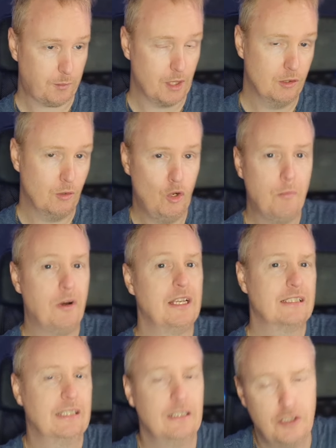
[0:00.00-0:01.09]
So come on
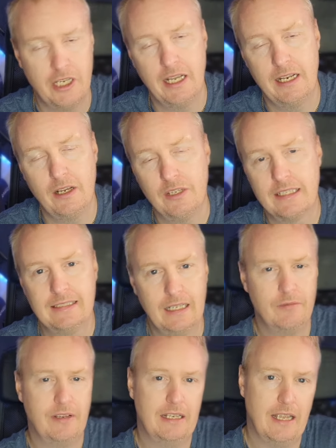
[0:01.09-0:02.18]
this little journey, on this little
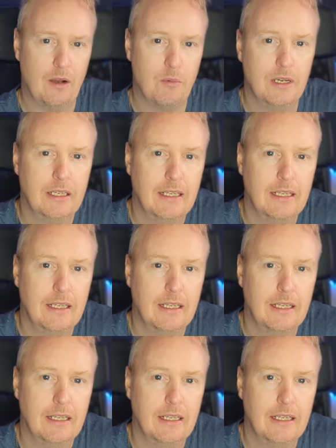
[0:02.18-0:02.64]
video